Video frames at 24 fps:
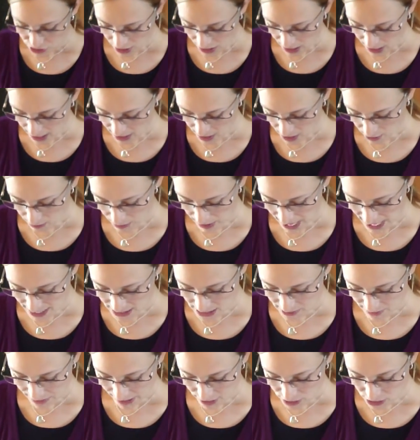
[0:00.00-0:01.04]
and I'll
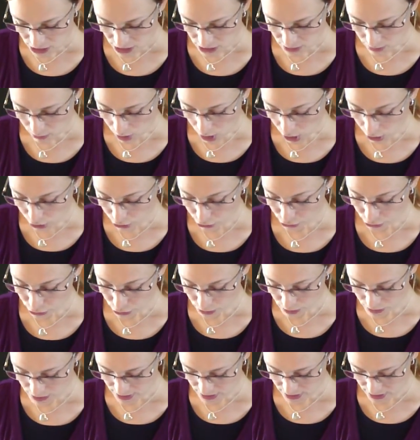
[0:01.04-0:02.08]
pass them out to small
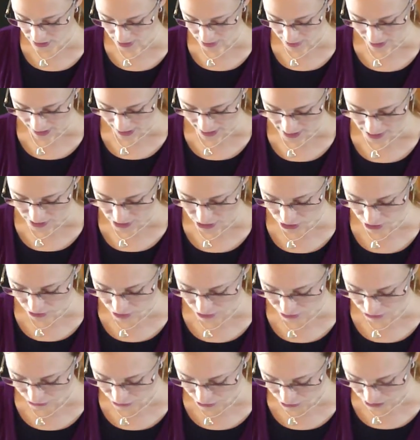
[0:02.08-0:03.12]
groups. Okay, so the
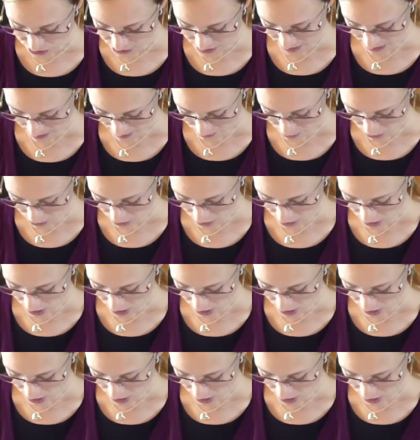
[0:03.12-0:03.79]
first sample